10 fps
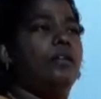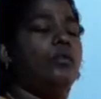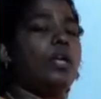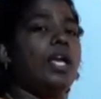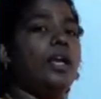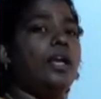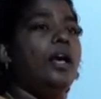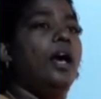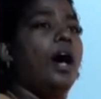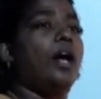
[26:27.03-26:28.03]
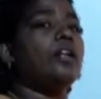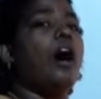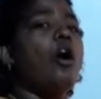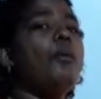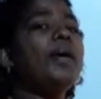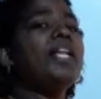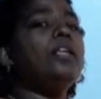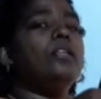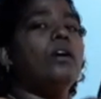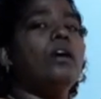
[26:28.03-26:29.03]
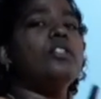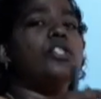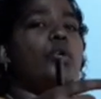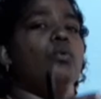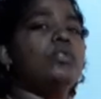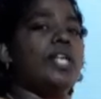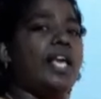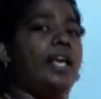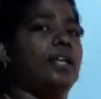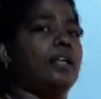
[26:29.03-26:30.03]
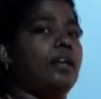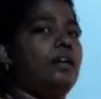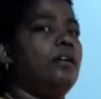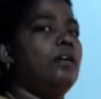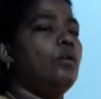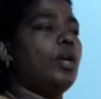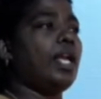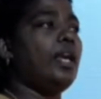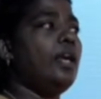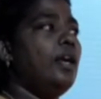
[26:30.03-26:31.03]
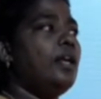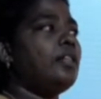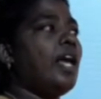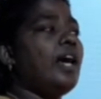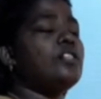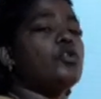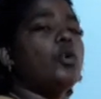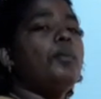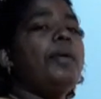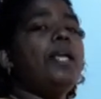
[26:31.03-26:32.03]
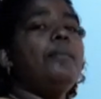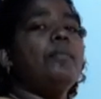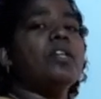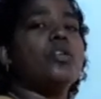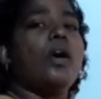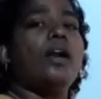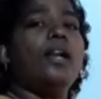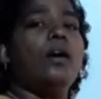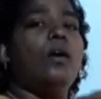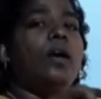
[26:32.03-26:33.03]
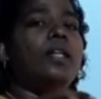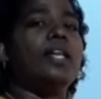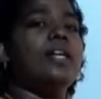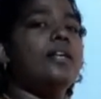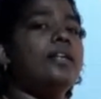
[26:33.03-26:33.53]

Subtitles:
Okay, and how many turns you take, okay, that should be measured on the